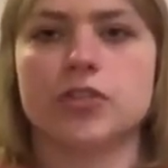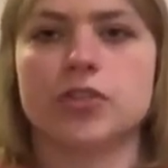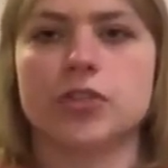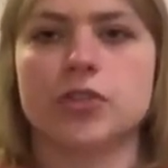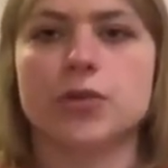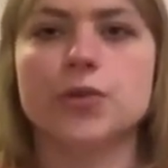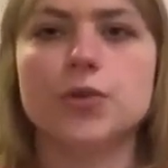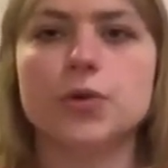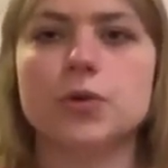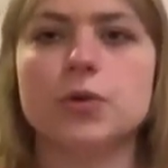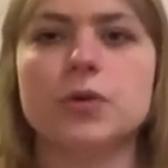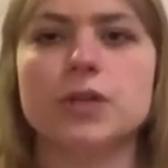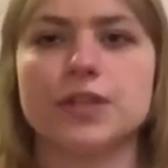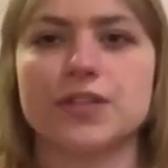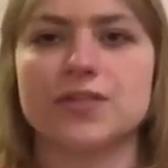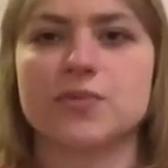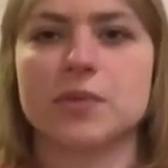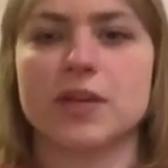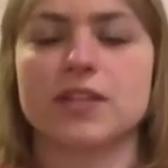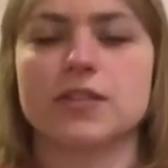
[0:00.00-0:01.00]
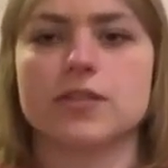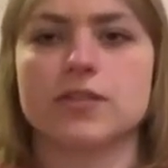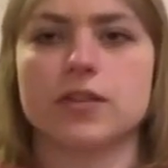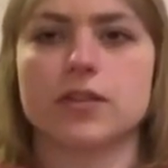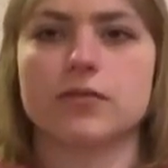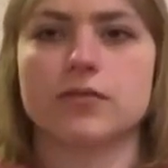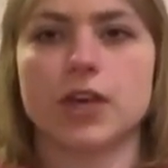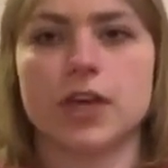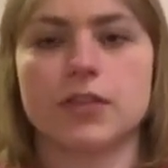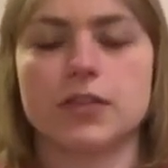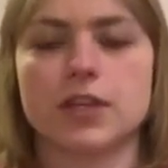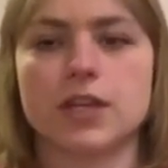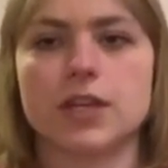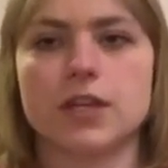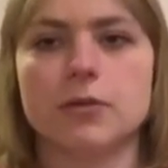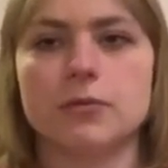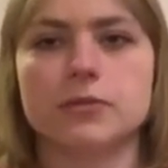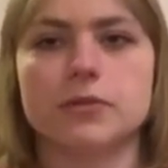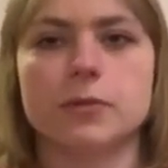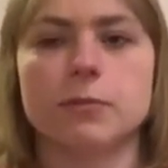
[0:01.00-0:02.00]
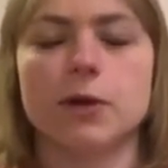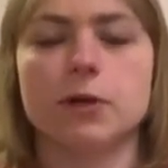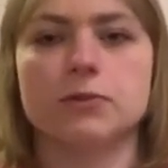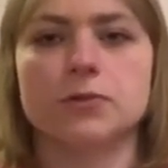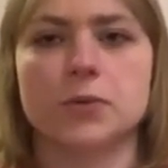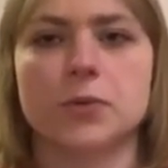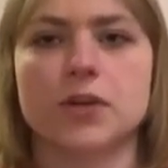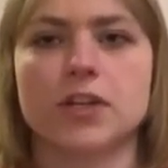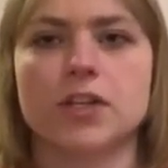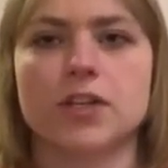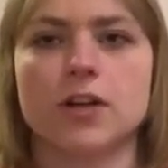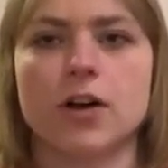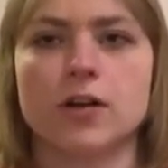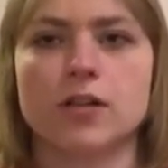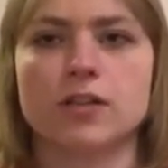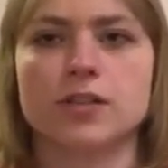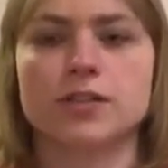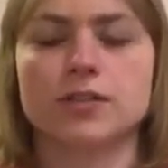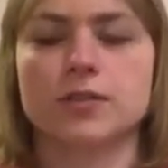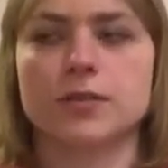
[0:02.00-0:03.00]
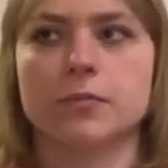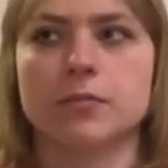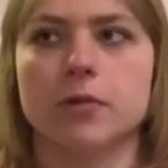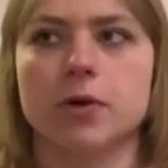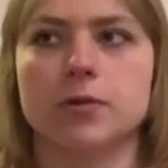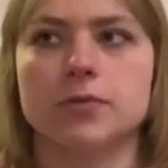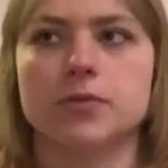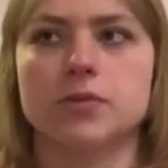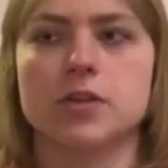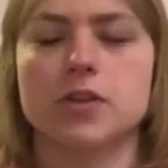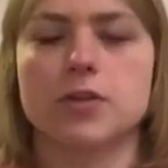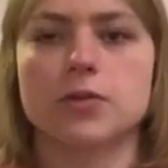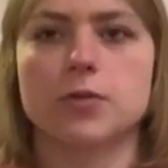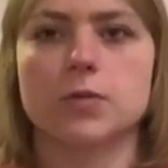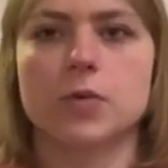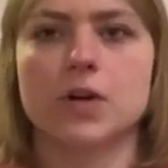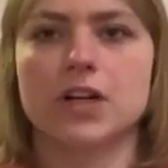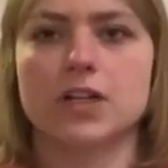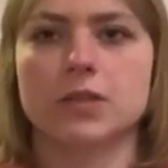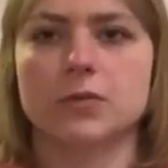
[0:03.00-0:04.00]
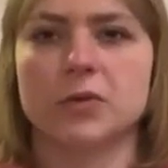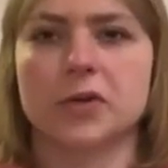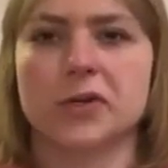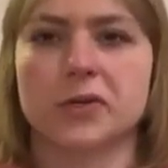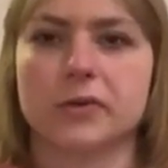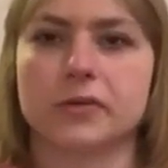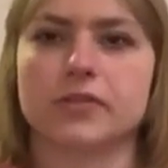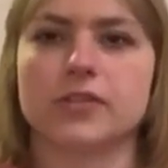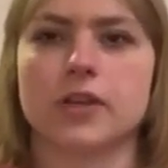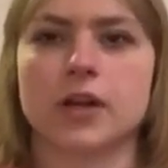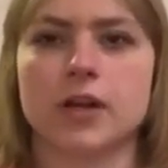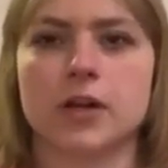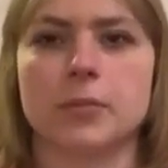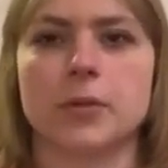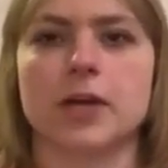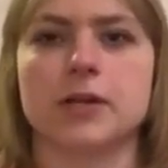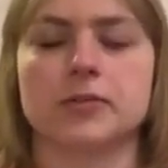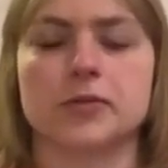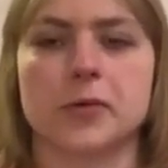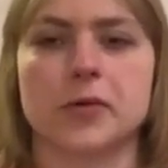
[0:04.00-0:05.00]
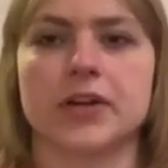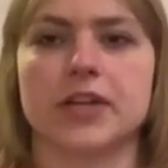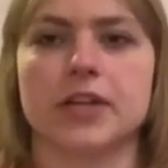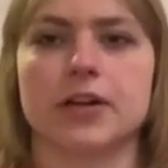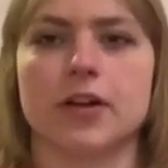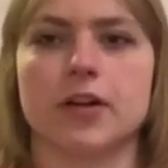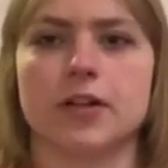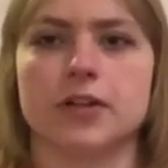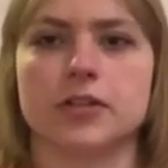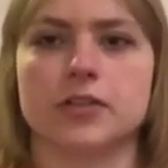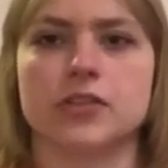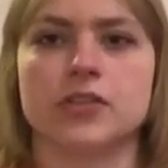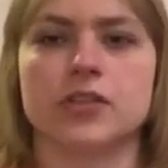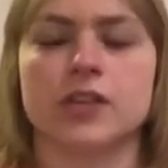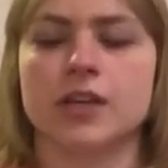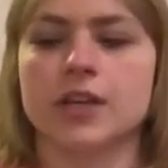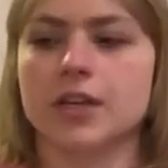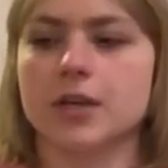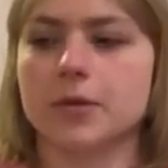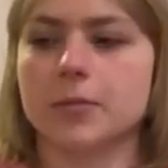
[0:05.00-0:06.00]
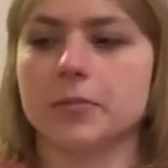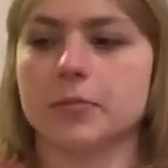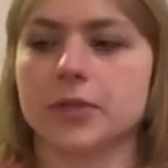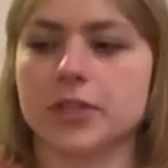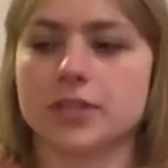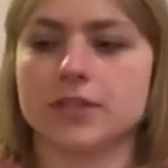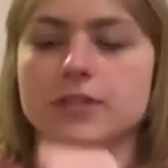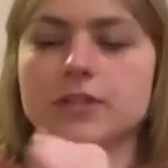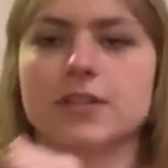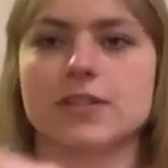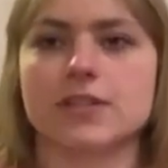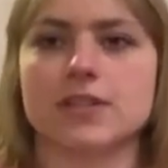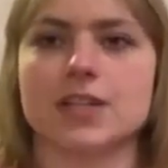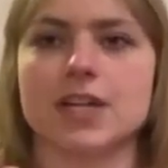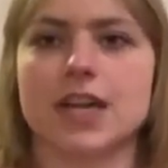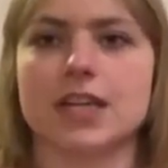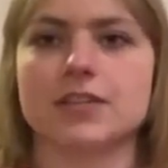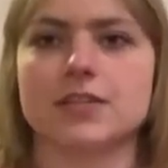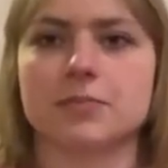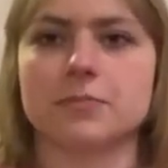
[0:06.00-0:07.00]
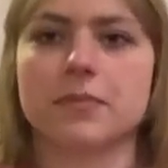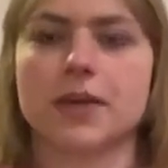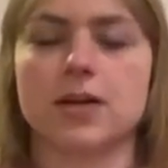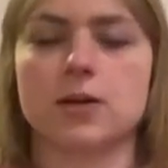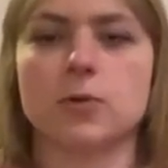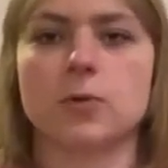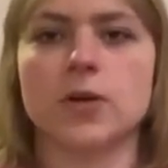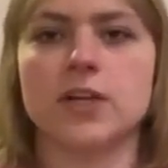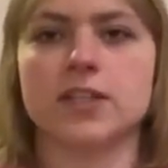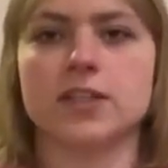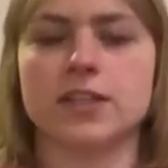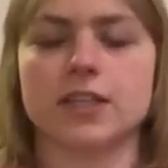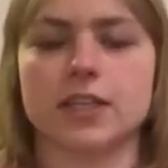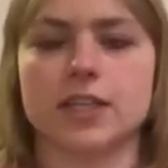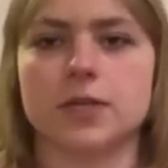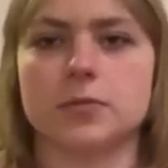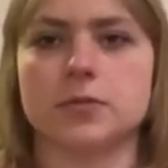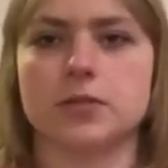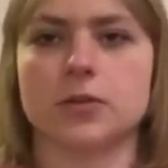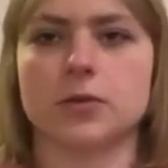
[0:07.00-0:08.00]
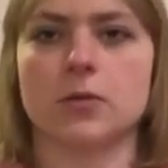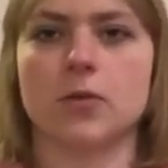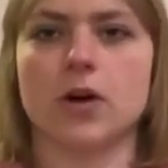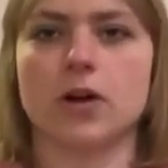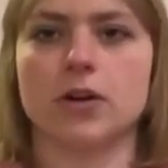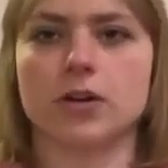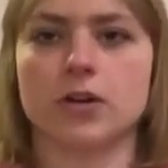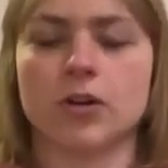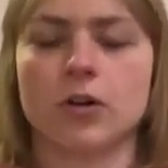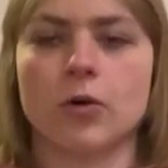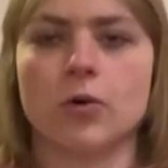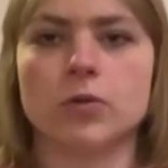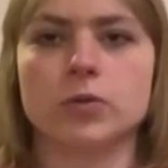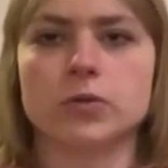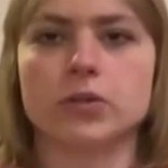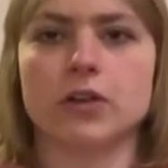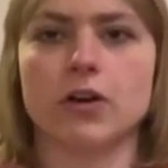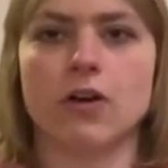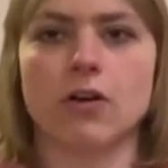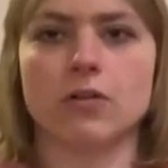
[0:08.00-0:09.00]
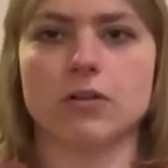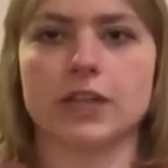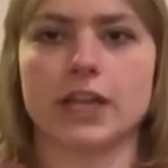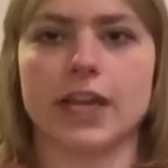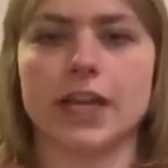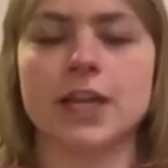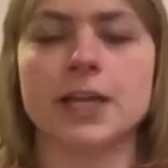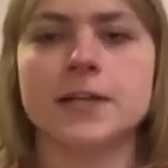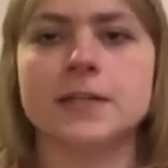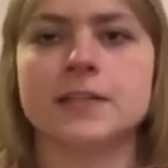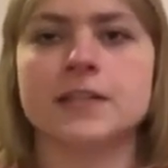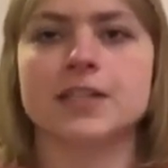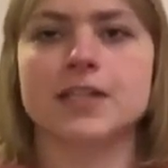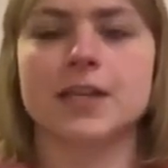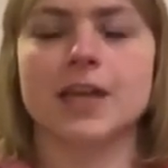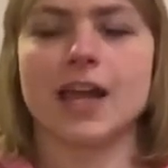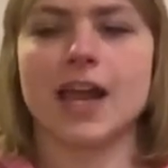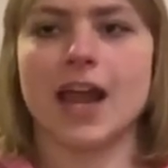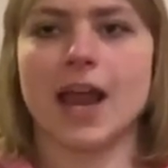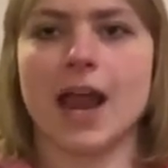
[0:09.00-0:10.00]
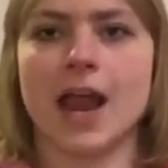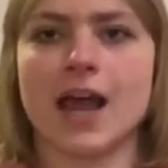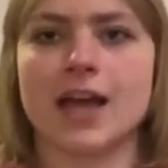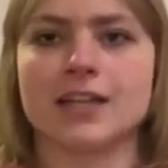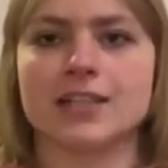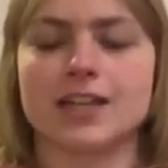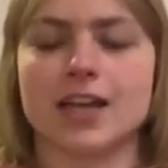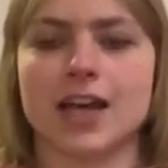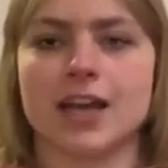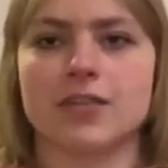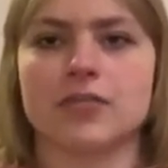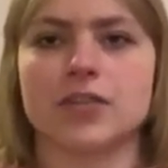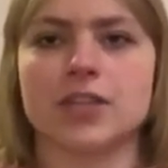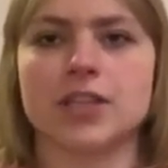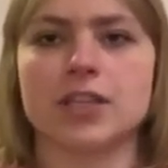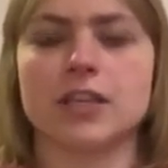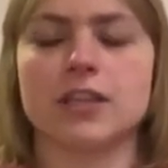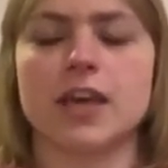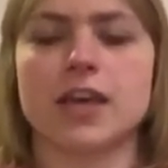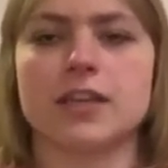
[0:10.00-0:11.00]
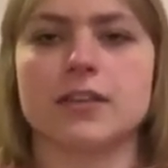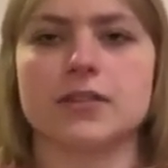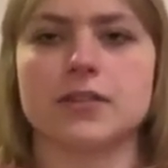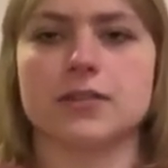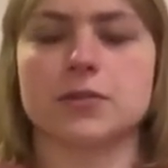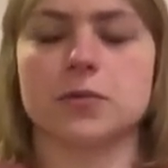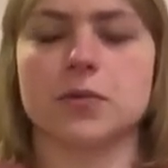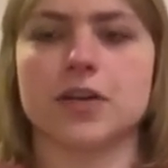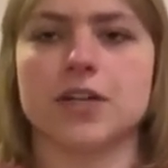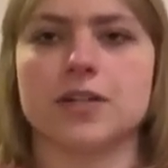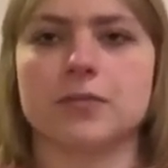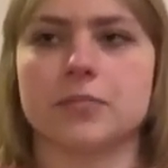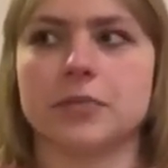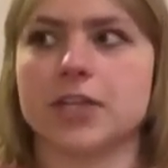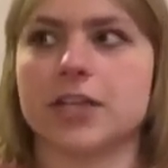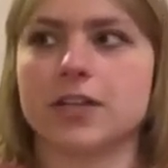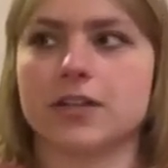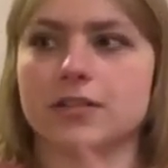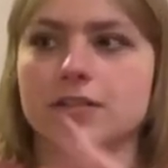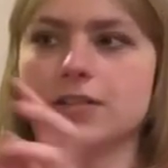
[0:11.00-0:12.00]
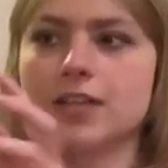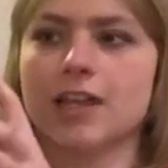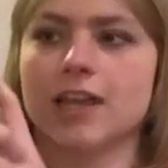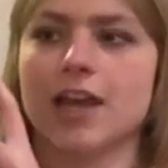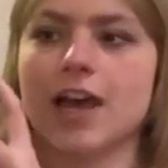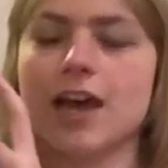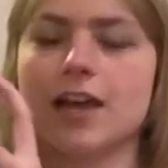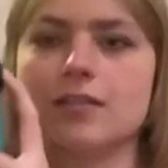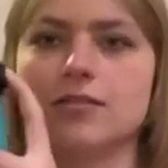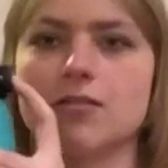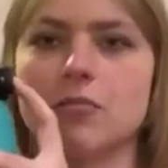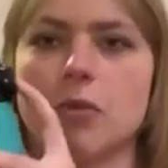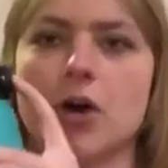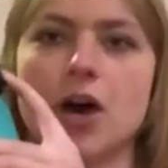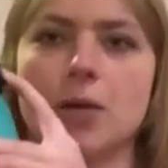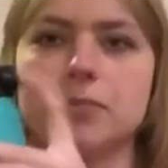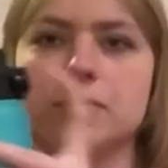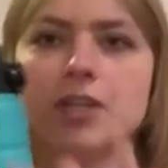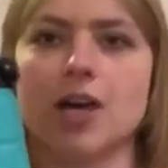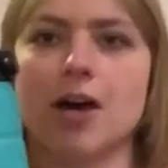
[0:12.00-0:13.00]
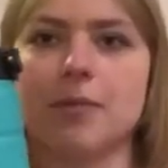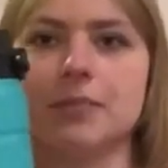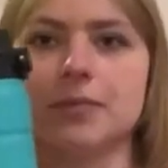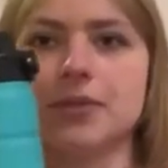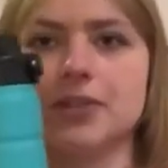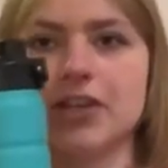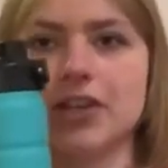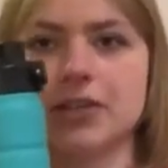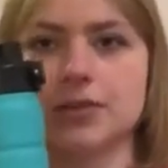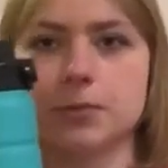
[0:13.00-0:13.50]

too expensive. I think it was about $20. Most good water bottles are about $20, but this is a nice metal one that keeps your water cold all day. And I really like this one because it has a pop top as